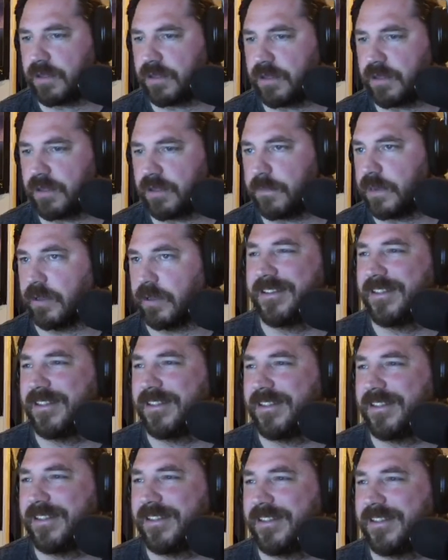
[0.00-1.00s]

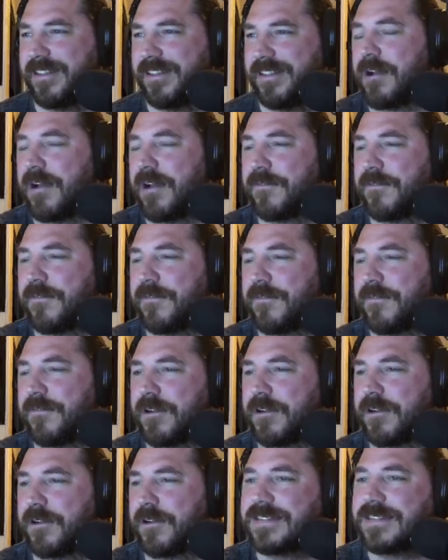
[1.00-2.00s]
That's what we got for a
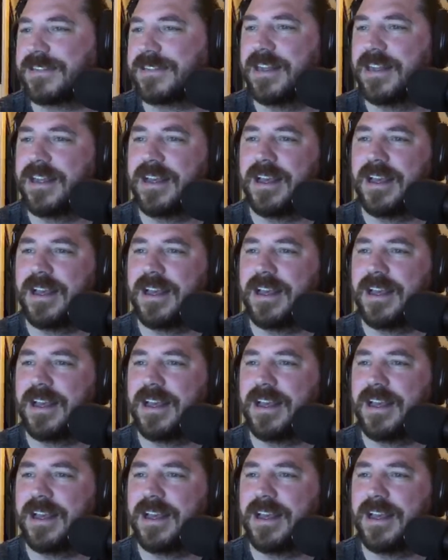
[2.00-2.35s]
cast.